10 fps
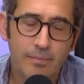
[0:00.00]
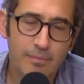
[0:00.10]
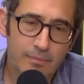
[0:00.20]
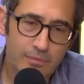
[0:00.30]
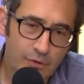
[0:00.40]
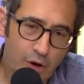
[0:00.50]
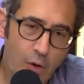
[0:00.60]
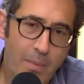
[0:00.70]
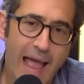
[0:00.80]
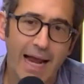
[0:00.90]
So go
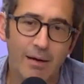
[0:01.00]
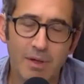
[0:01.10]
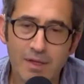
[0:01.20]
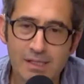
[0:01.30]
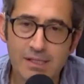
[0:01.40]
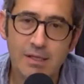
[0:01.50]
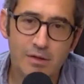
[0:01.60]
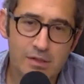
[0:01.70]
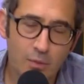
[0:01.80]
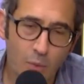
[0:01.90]
back. I mean, this is this
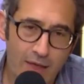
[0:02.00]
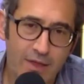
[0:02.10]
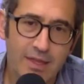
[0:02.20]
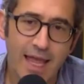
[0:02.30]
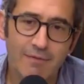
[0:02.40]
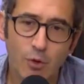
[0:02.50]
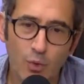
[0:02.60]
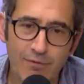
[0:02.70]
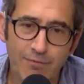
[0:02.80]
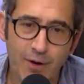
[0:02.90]
is the way that they have to
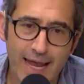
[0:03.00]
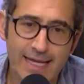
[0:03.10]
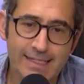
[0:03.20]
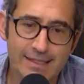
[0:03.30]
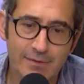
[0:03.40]
rephrase,